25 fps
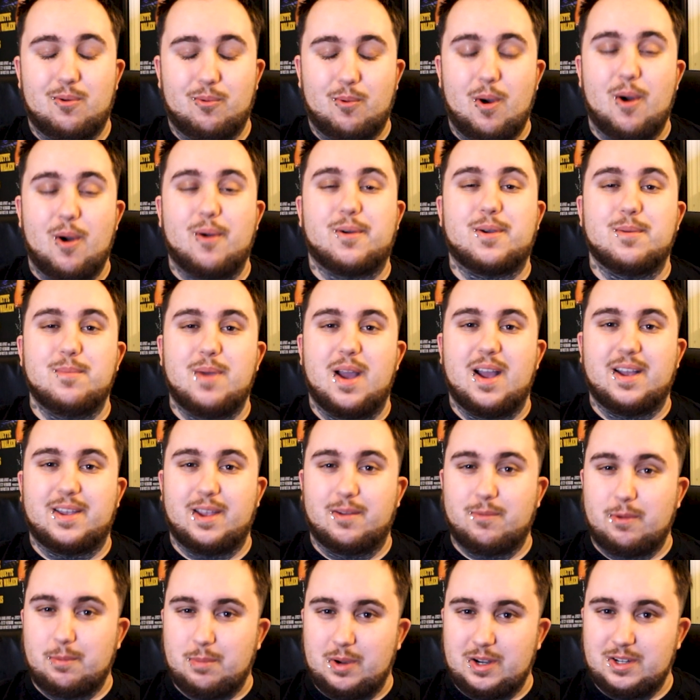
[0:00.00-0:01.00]
Welcome back,
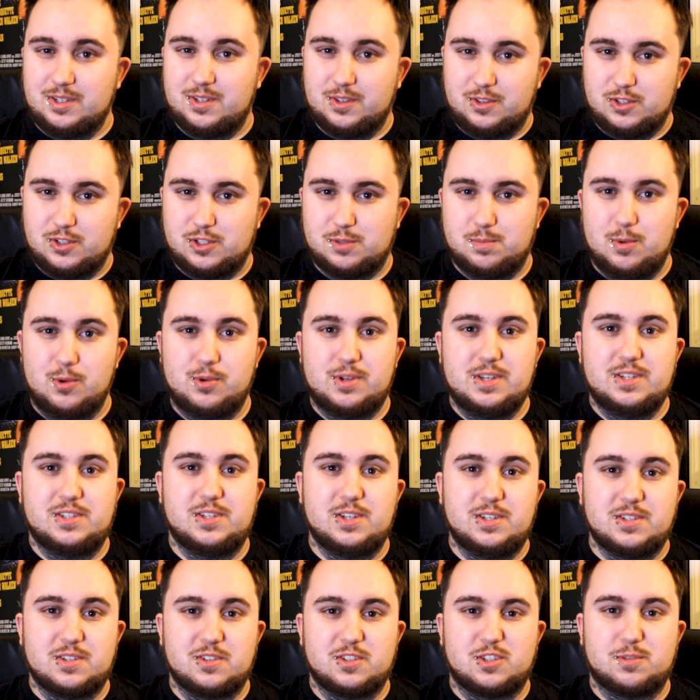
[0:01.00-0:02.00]
everybody, to the Spooky
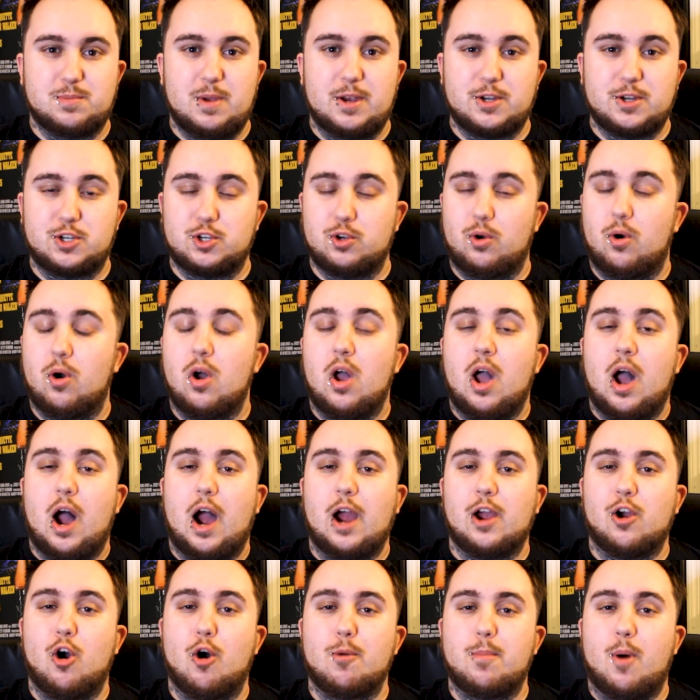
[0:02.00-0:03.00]
Season Special.
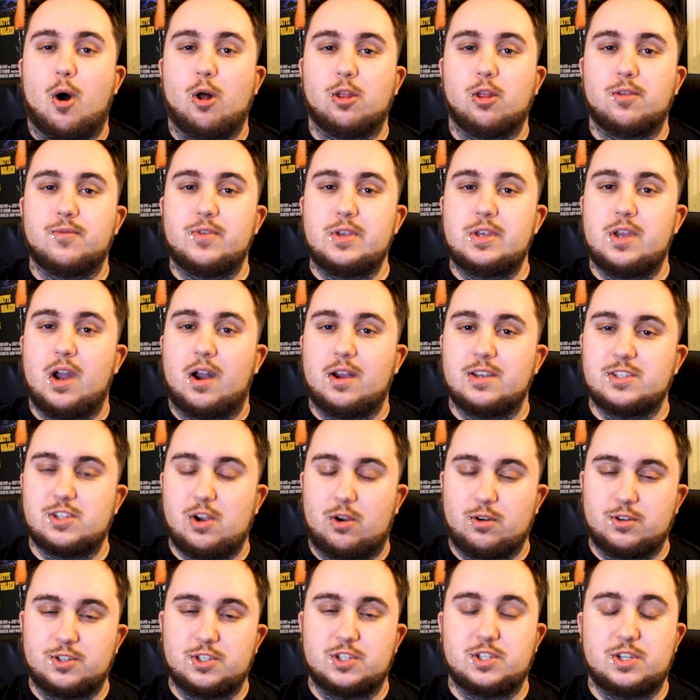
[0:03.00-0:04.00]
I hope all of you guys
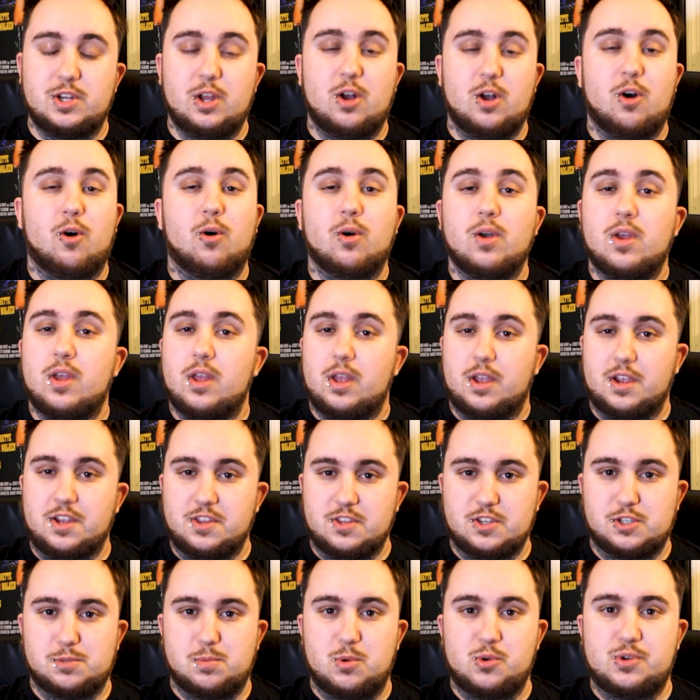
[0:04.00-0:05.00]
are still in
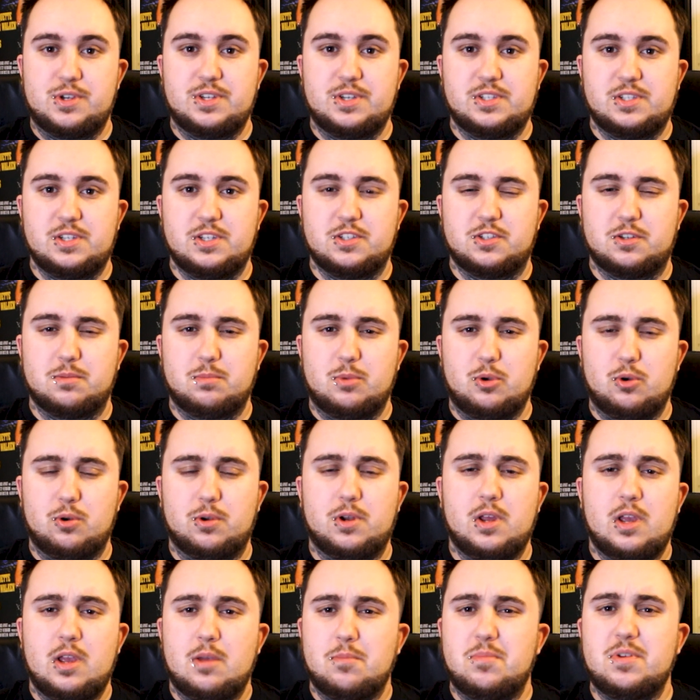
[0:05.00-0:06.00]
the Spooky Season
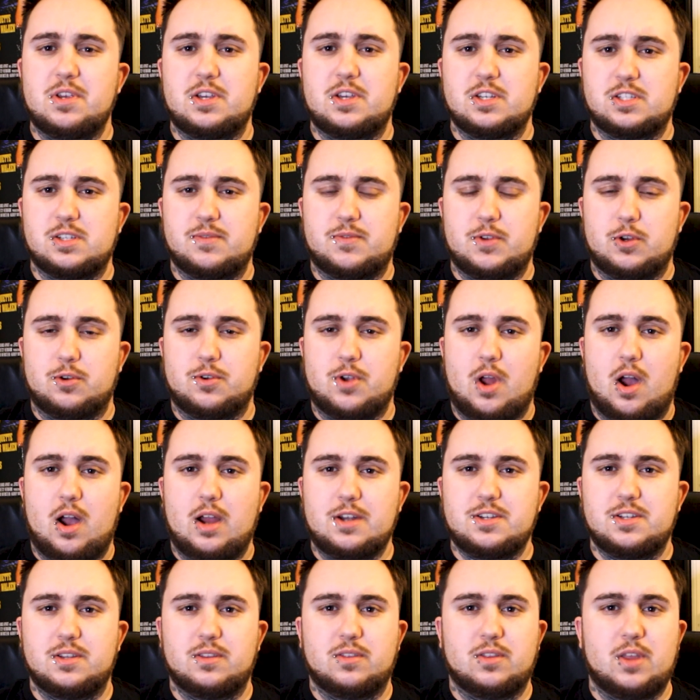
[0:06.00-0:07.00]
mood, because if you're
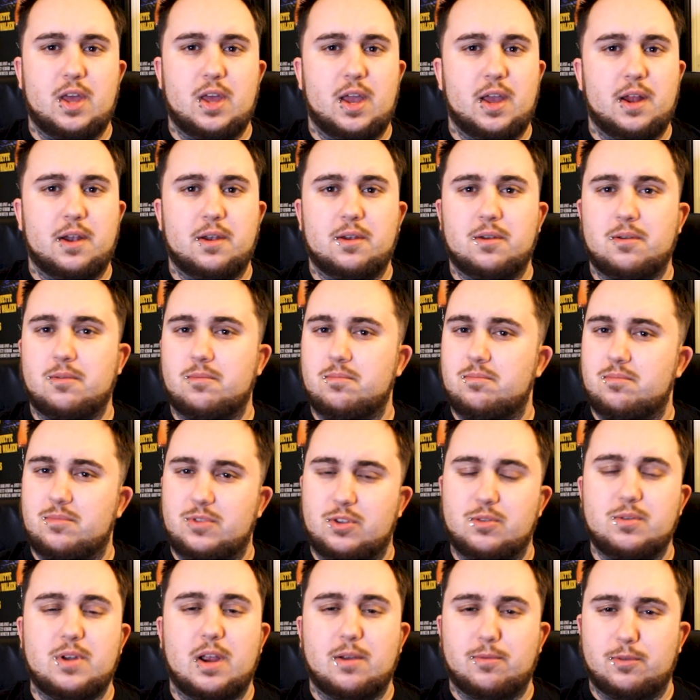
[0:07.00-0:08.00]
not, then
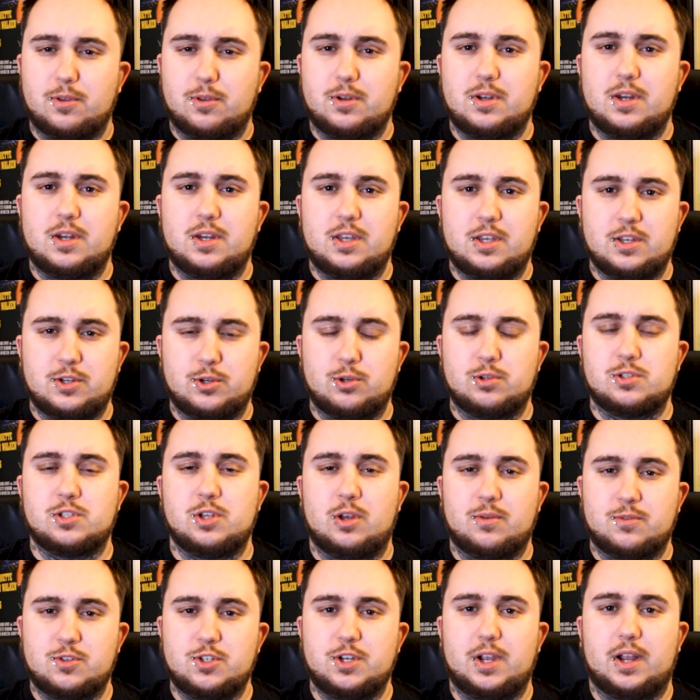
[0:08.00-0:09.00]
you definitely need to get
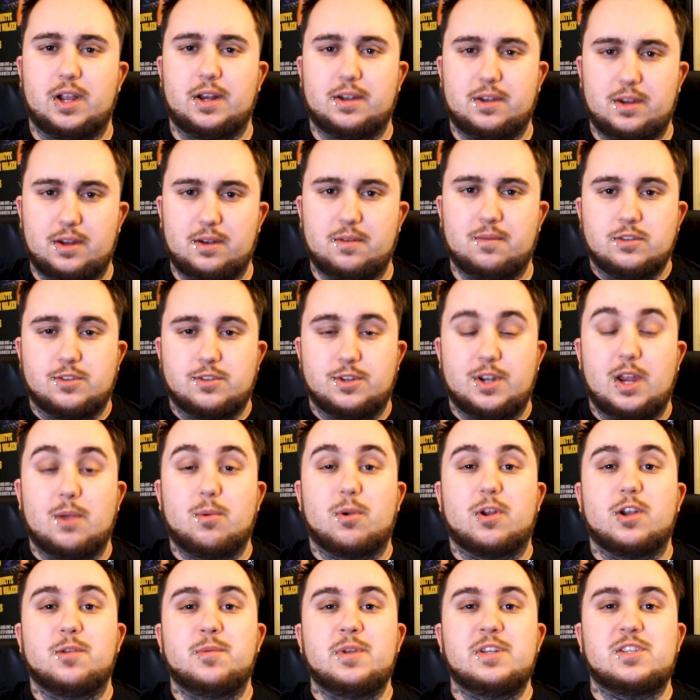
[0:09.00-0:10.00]
yourself checked in. Today,
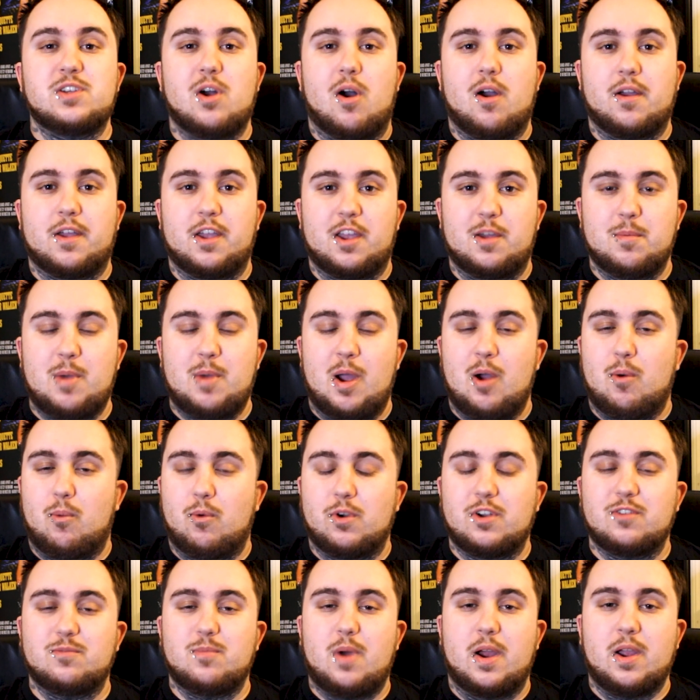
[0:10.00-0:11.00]
we're going to be talking about
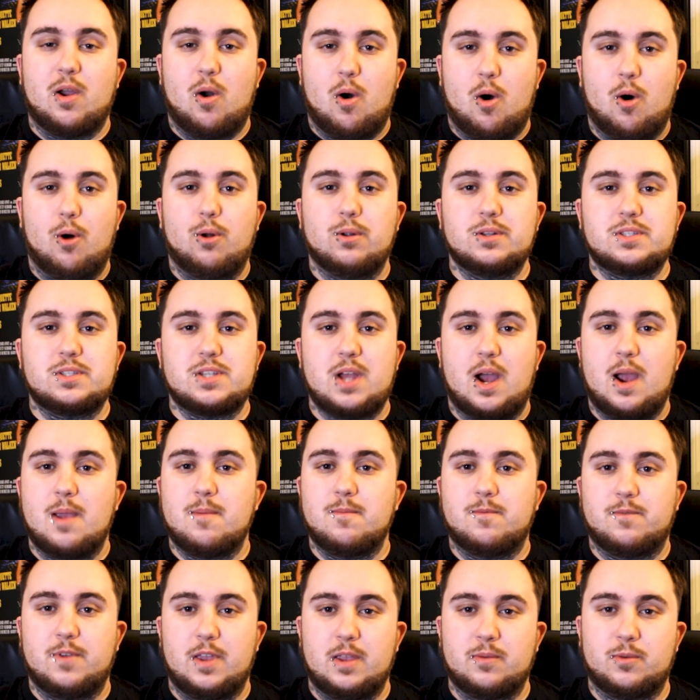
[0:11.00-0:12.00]
one of my
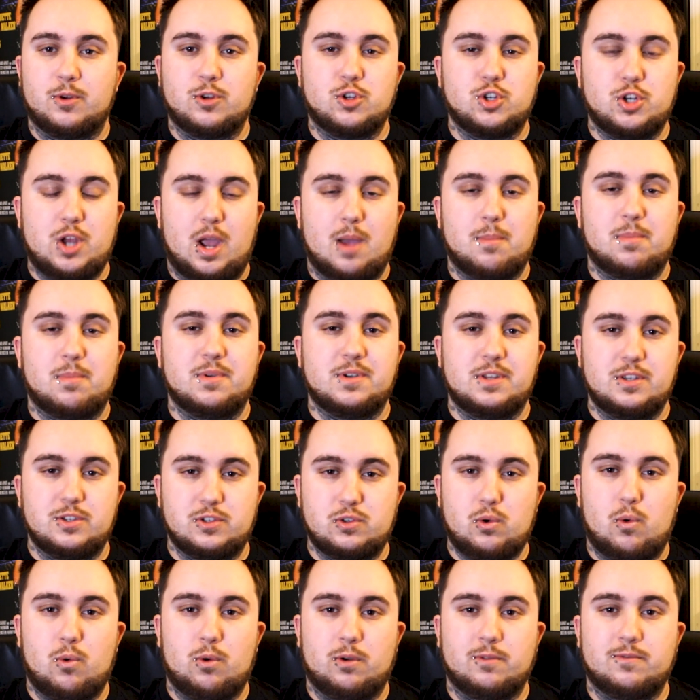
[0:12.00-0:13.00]
all-time favorite Japanese
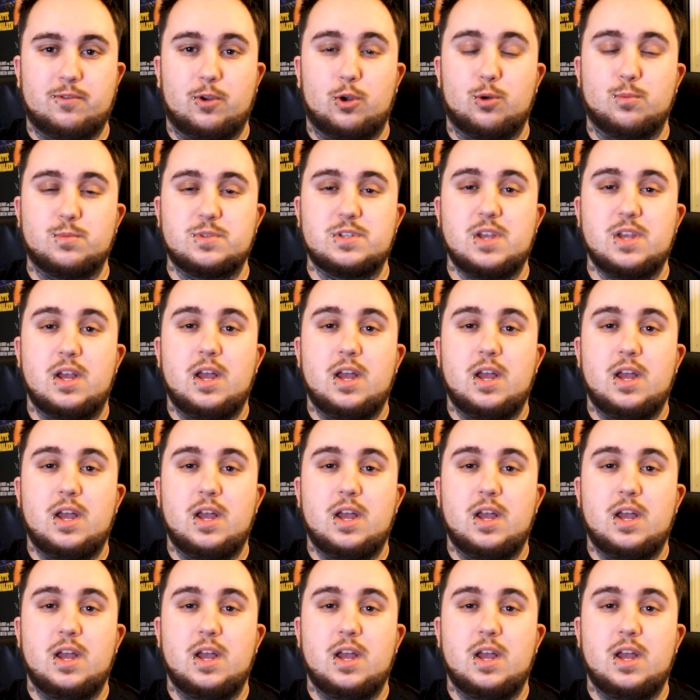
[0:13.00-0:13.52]
horror films,